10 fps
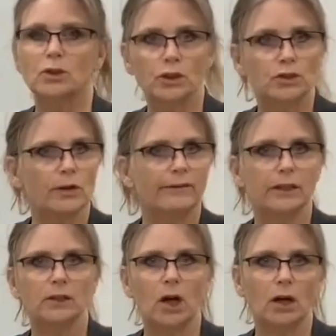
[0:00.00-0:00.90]
you're
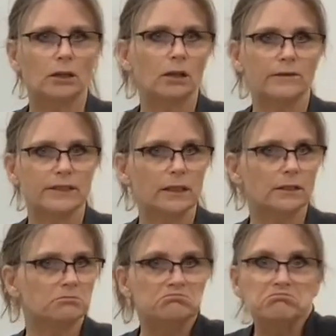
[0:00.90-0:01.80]
driving along and all of a
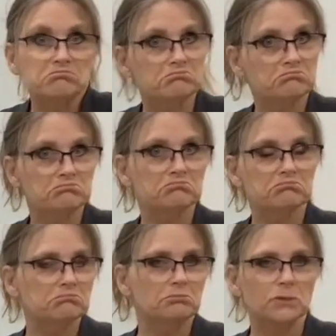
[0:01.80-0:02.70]
sudden
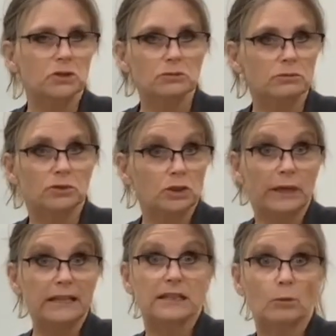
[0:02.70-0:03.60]
you
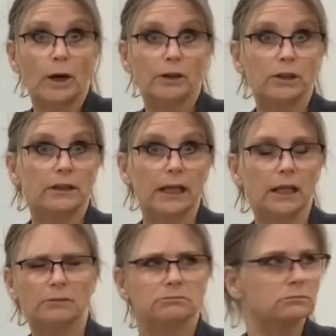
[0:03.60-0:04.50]
get somewhere and you think,